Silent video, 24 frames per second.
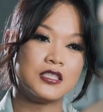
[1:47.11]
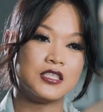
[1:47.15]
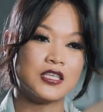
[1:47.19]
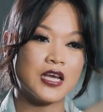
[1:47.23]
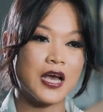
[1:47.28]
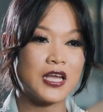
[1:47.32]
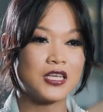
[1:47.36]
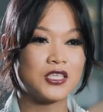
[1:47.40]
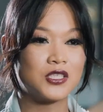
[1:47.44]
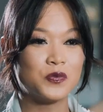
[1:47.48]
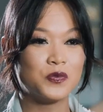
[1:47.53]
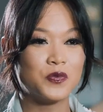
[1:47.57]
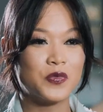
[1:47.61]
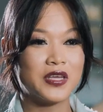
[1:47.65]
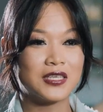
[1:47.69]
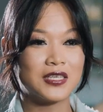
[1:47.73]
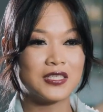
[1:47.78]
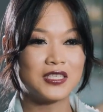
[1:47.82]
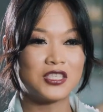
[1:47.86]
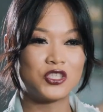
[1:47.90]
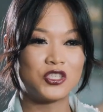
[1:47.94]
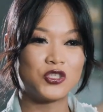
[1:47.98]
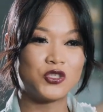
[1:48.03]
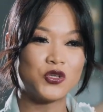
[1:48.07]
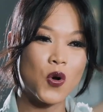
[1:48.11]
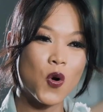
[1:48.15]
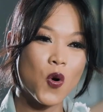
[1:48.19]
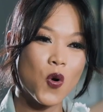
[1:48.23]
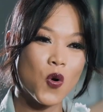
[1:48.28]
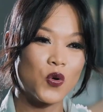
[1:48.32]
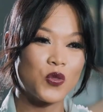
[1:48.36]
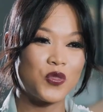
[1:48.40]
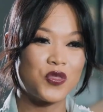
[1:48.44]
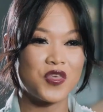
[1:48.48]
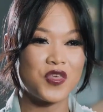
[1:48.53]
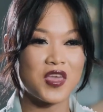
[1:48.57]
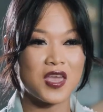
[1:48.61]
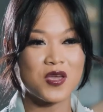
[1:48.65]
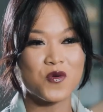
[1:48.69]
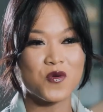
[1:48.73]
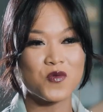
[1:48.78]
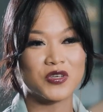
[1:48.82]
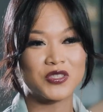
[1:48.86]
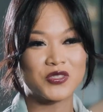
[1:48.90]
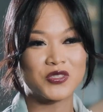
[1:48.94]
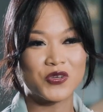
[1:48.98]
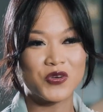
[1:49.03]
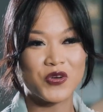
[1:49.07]
judgment show
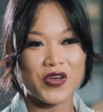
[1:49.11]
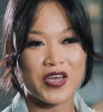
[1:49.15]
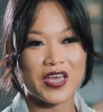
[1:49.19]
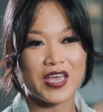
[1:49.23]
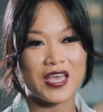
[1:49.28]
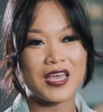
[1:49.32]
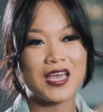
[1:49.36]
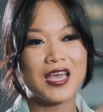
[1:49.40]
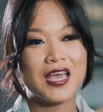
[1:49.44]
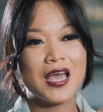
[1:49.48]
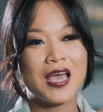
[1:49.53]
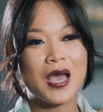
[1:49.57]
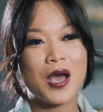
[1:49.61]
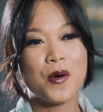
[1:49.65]
thing was going.